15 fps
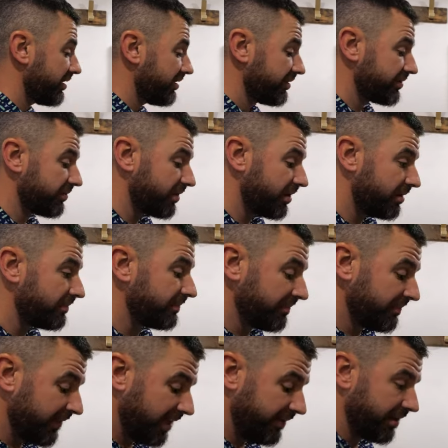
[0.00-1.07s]
here as well.
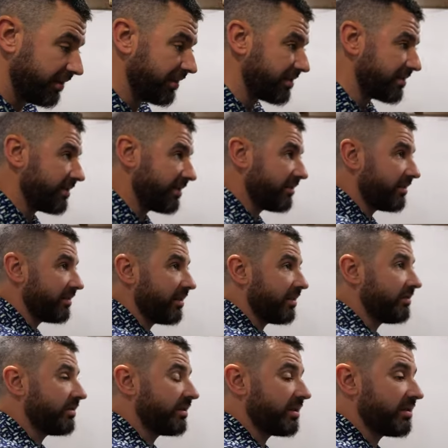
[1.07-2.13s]
And then let's get a
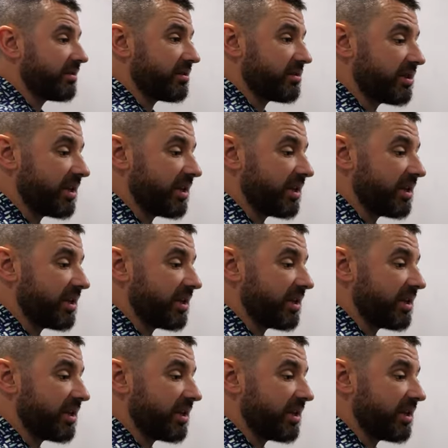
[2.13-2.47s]
look at this